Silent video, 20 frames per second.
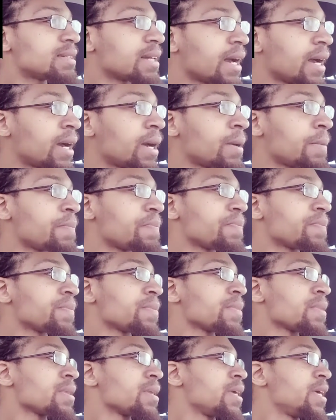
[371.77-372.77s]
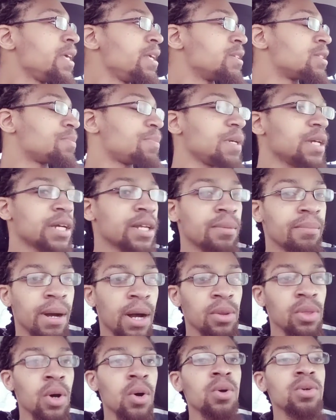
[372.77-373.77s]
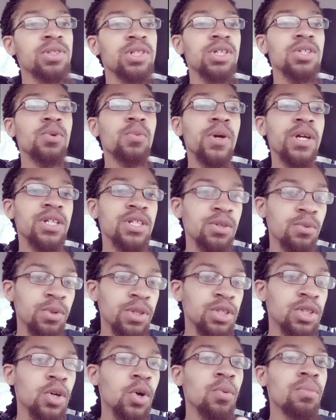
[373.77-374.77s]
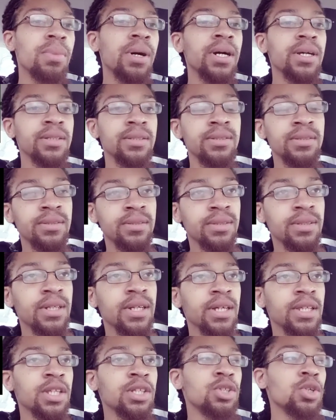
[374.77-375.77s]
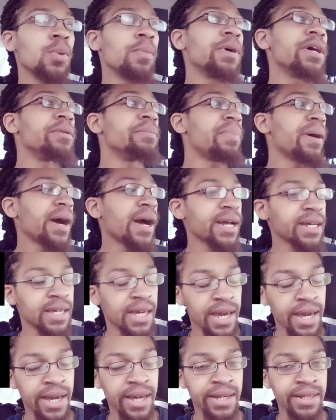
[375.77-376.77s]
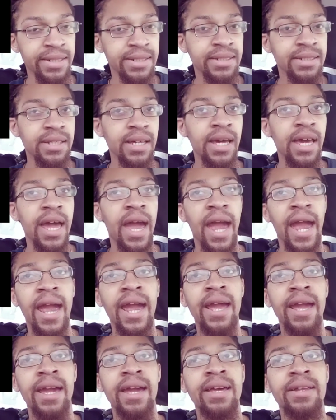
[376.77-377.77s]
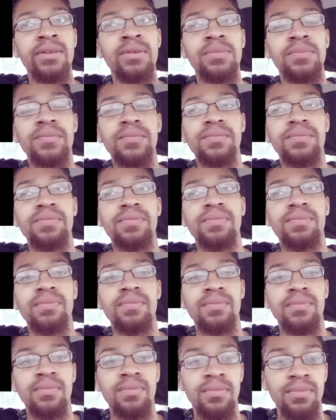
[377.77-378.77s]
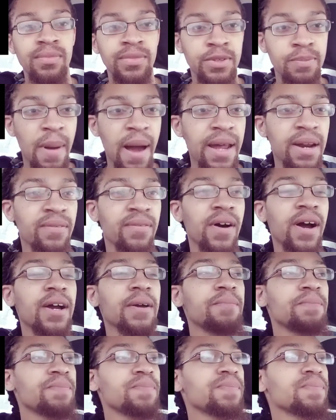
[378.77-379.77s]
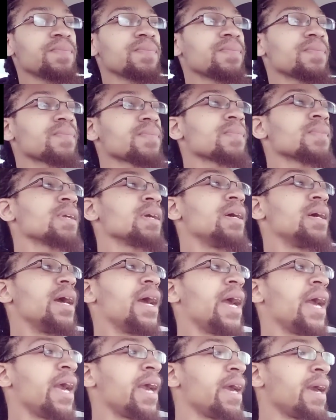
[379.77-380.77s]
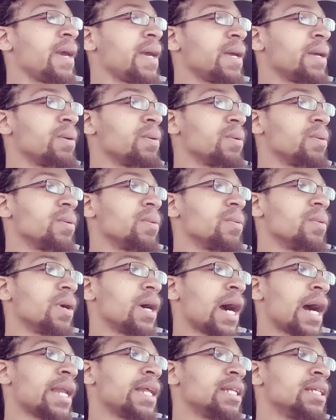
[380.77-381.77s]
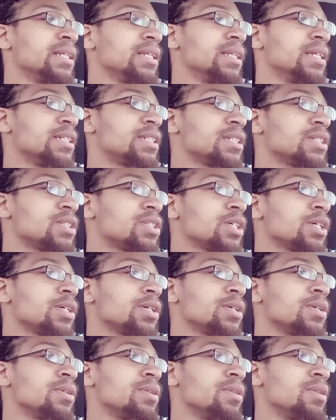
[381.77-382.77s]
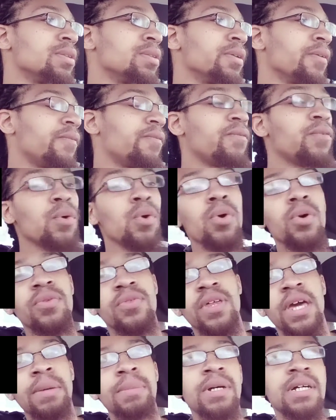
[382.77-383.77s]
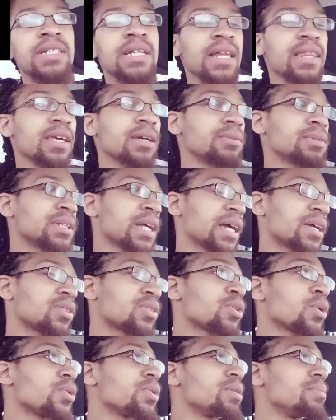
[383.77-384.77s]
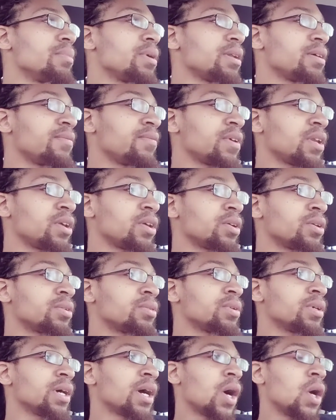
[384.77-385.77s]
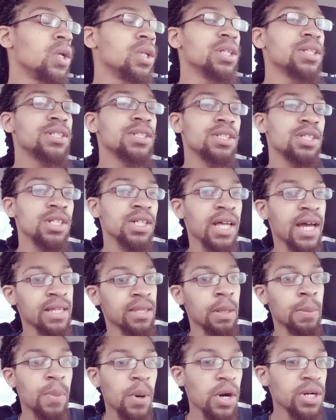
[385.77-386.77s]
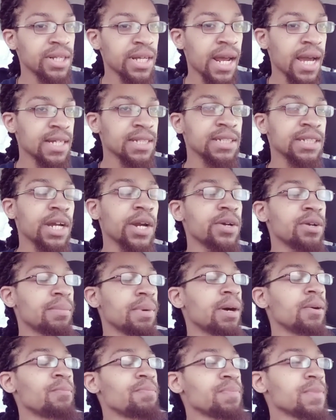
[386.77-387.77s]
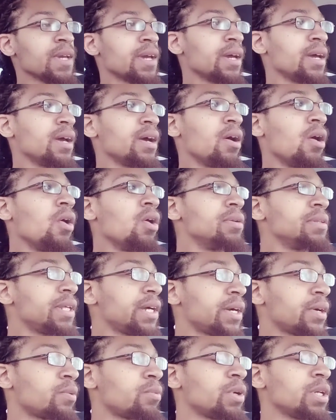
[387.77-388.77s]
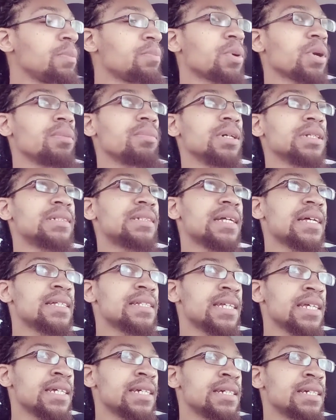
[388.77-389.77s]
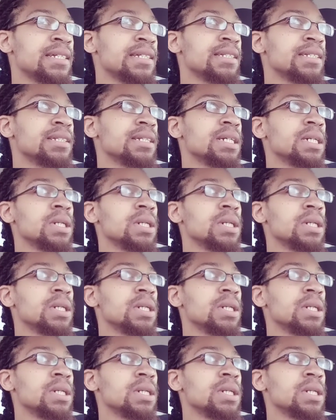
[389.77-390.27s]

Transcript: time, he's speaking about the whole situation with Joe Budden, the Joe Budden podcast, and Spotify. And I didn't listen to the full thing because I think it was like 30-minute video. I listened to like the part that I actually cared about. On there, what he pretty much says is